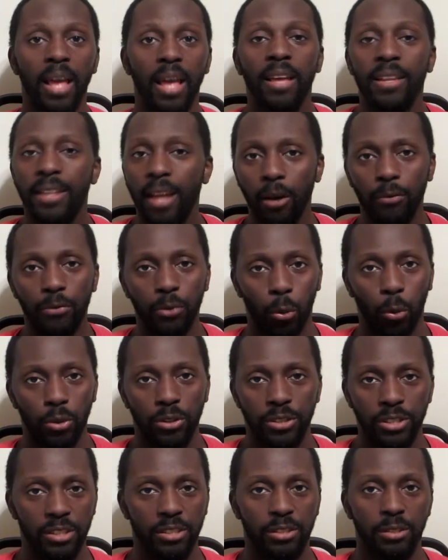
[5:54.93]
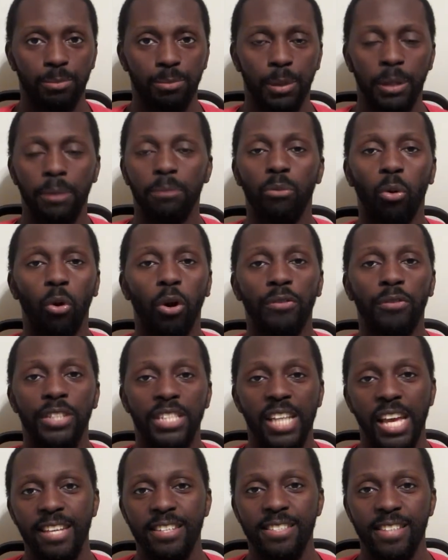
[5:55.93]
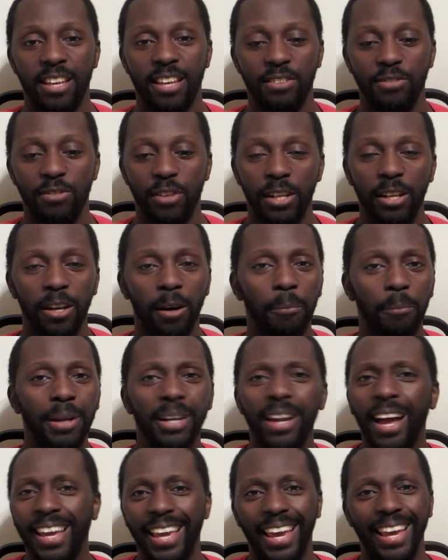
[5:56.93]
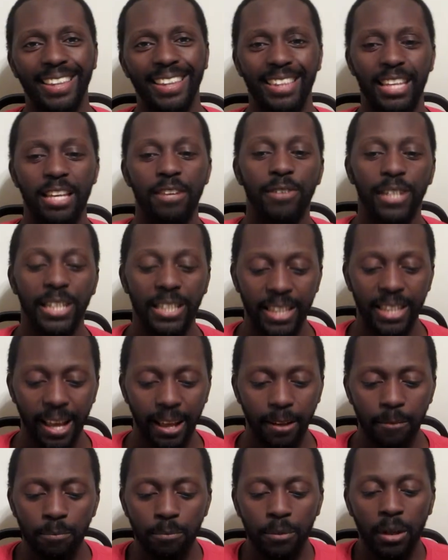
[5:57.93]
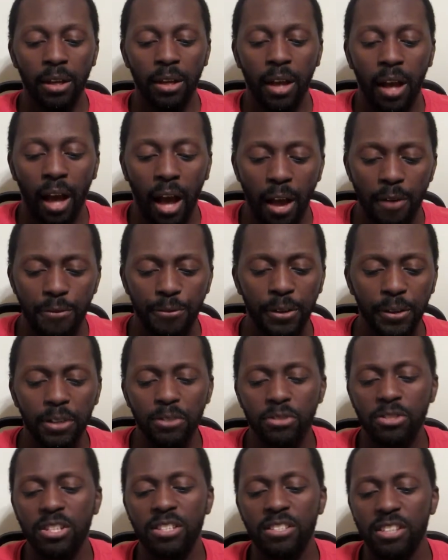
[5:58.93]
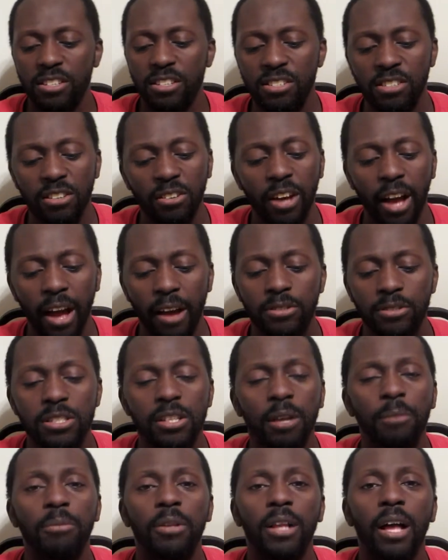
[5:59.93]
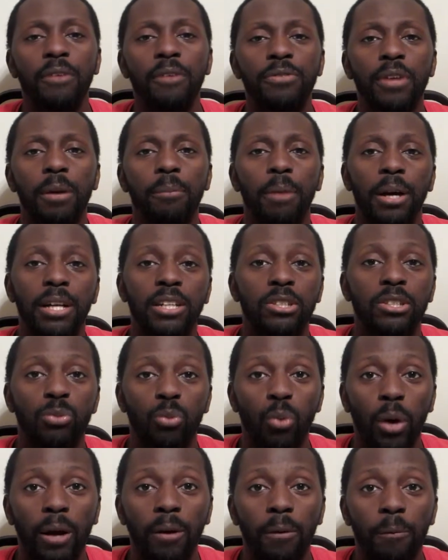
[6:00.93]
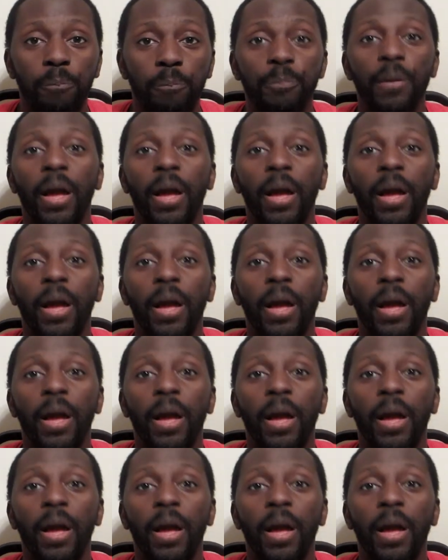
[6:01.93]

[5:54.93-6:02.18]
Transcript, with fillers: Now, of course, this has been more of a taste test video, but I can't leave it at that. I figure since I still have some left, I might as well